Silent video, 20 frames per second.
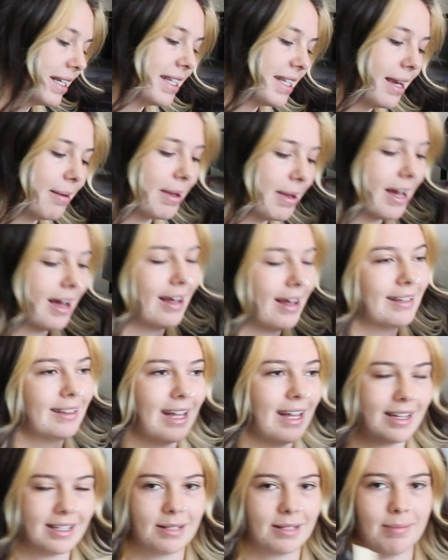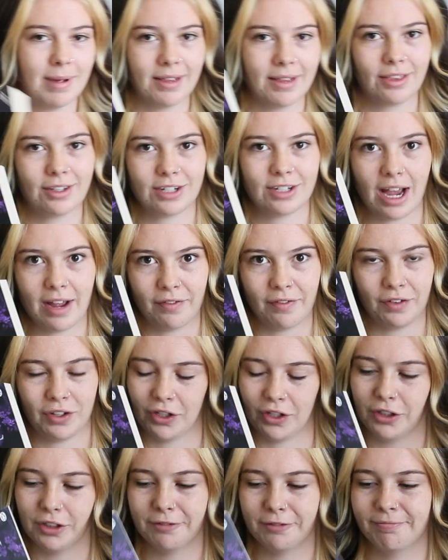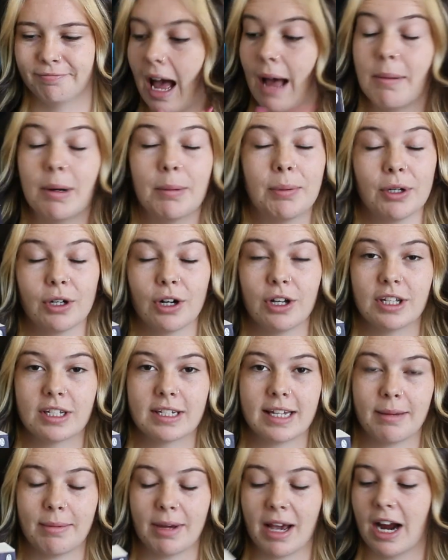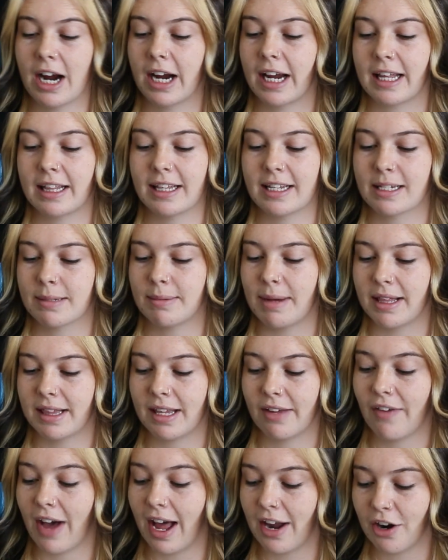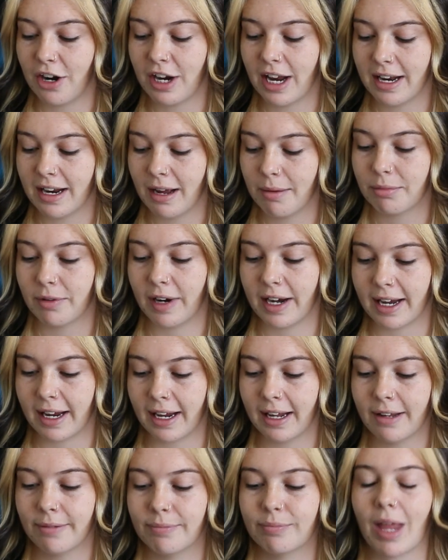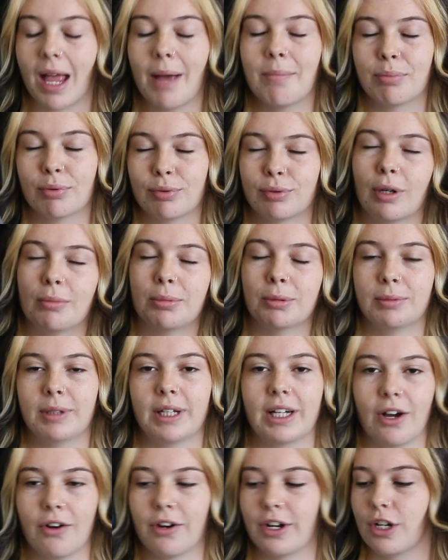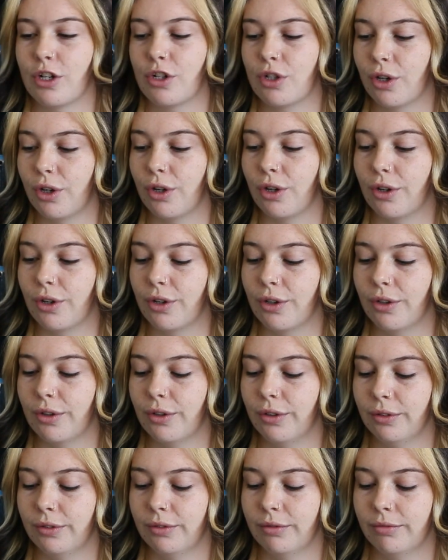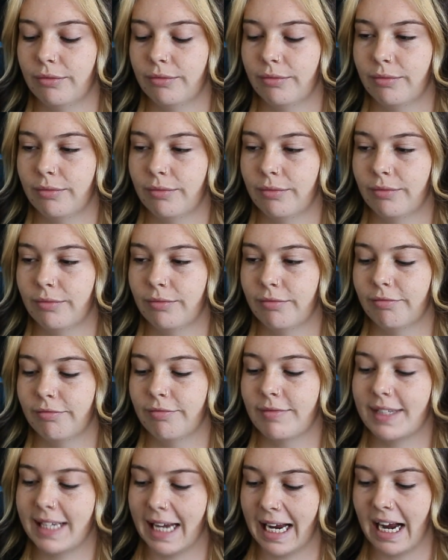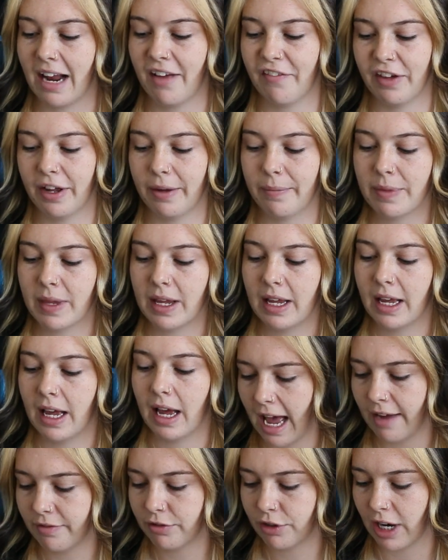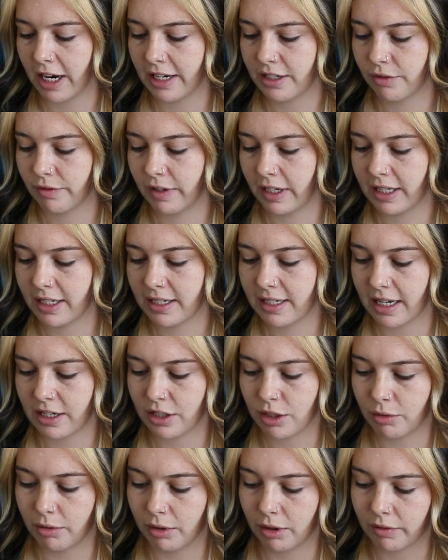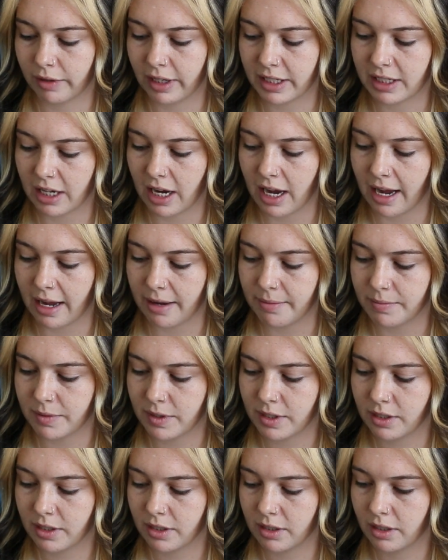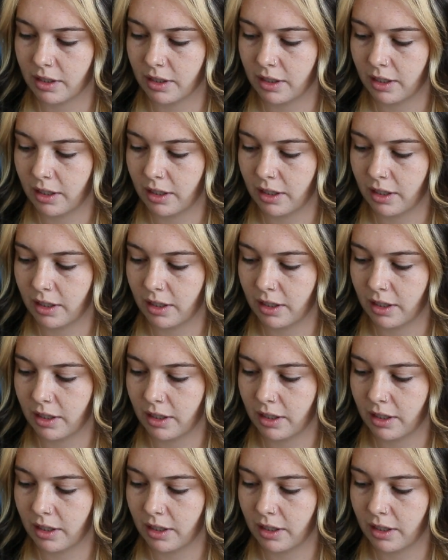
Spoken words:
TBR last month, Die For You. I'm going to put it on the TBR again this month. If I don't end up reading it, I'm probably going to DNF it. I've tried to read this like 2 or 3 times.